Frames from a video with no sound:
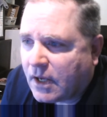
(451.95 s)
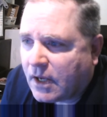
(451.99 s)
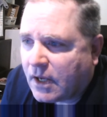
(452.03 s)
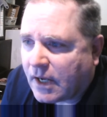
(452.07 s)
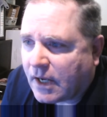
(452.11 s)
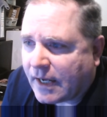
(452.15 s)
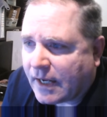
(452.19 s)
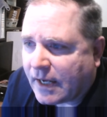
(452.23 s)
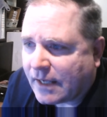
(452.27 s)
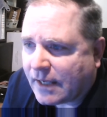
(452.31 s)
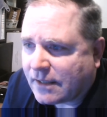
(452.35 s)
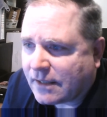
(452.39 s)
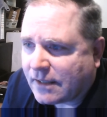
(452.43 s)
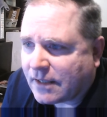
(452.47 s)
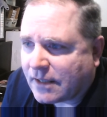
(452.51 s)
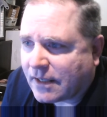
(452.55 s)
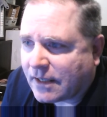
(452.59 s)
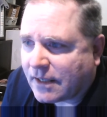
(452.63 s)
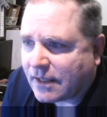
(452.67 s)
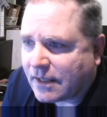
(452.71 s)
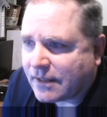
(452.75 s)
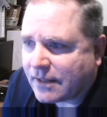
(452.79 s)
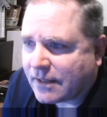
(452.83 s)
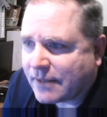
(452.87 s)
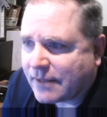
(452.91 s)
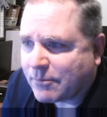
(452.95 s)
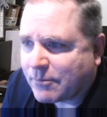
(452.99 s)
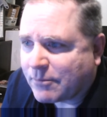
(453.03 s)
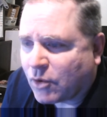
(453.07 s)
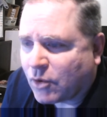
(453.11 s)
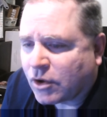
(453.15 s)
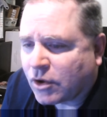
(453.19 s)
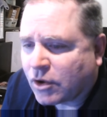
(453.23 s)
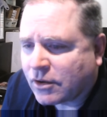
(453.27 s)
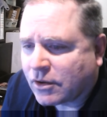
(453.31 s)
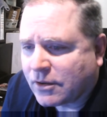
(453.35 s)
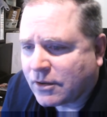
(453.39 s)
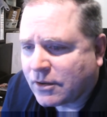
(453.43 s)
and uh, I think
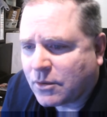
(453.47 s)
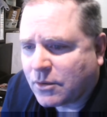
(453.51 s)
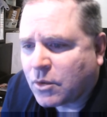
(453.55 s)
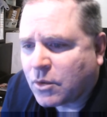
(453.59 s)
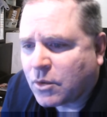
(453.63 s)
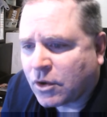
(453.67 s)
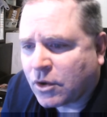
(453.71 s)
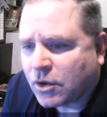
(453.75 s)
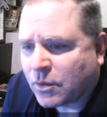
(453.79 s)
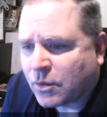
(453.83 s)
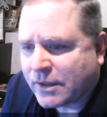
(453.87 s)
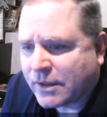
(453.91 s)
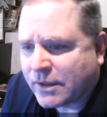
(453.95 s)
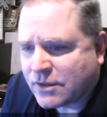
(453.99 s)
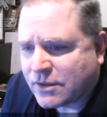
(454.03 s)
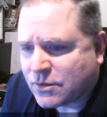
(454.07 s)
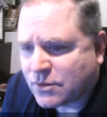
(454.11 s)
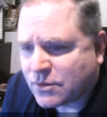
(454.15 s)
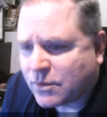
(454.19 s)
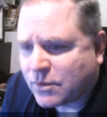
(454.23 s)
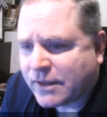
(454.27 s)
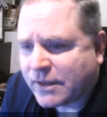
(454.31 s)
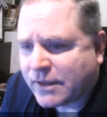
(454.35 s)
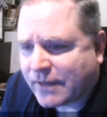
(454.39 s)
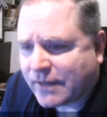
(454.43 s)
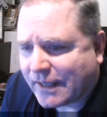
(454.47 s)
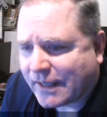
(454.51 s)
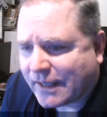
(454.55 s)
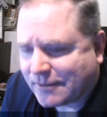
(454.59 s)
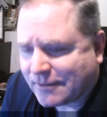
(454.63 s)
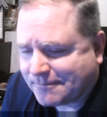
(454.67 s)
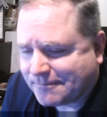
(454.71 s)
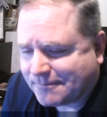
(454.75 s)
more whirlwinds with that.